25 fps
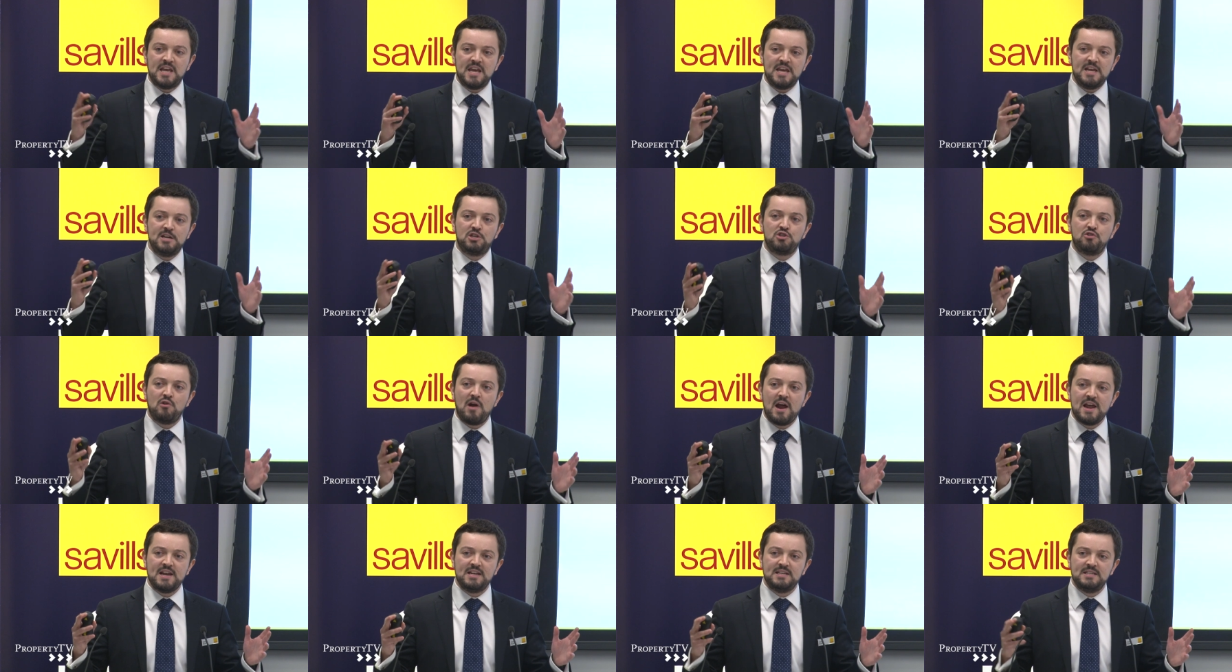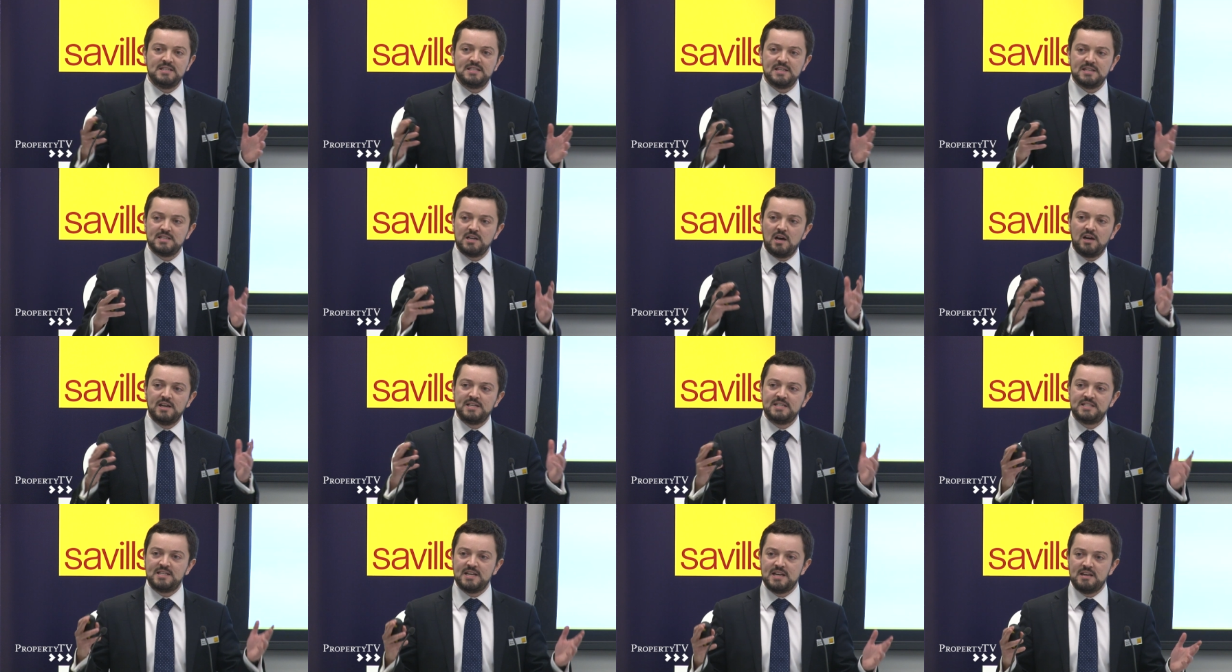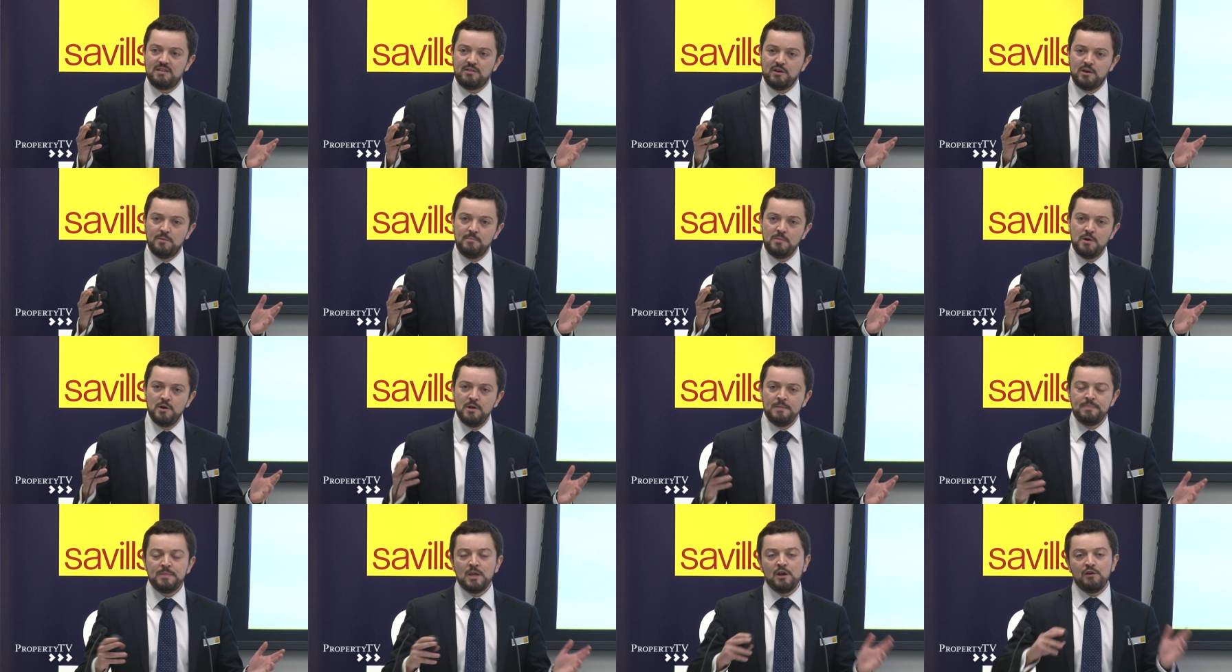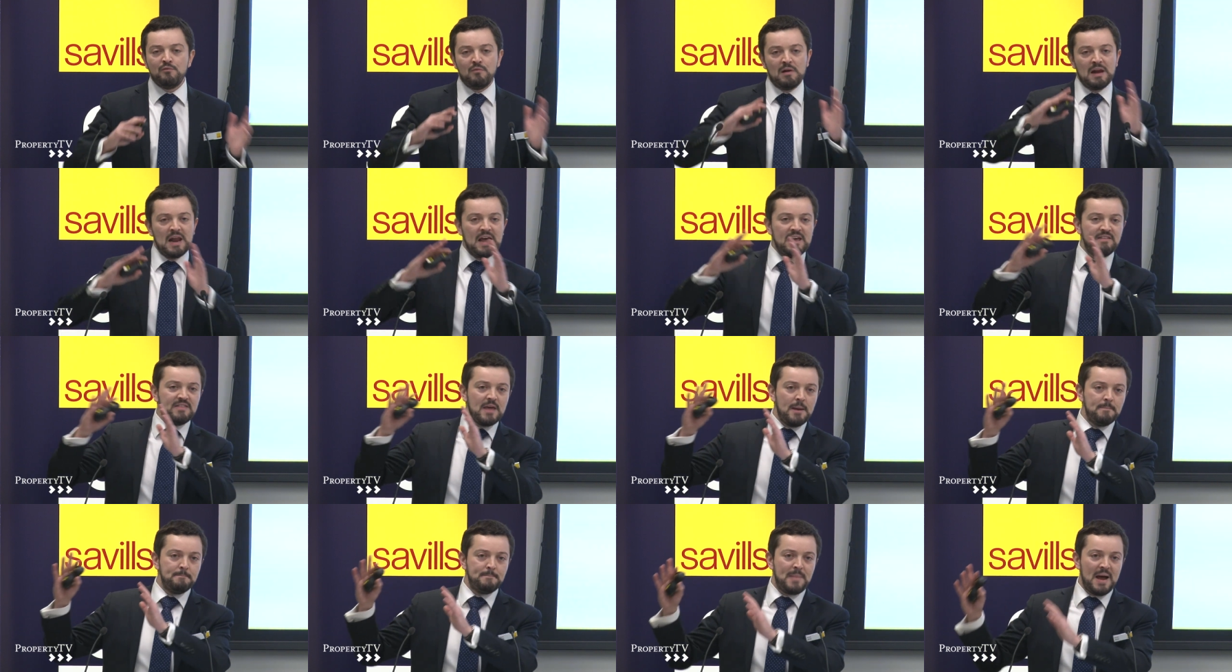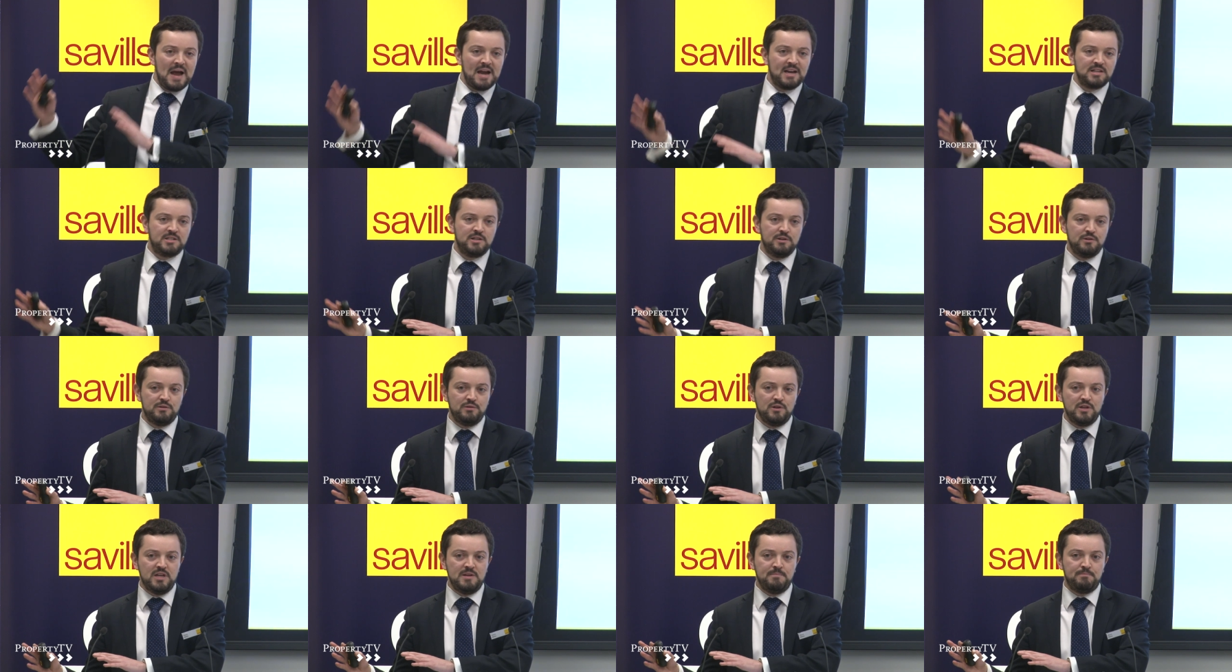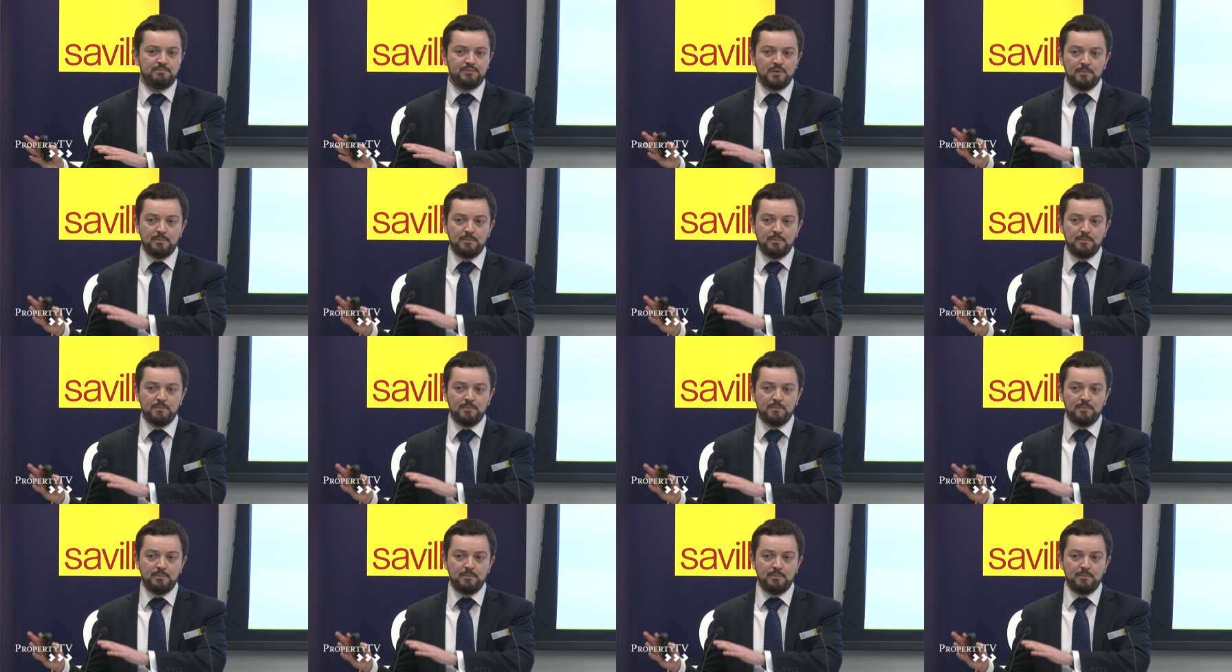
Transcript: key trends as I see them, relate them back to the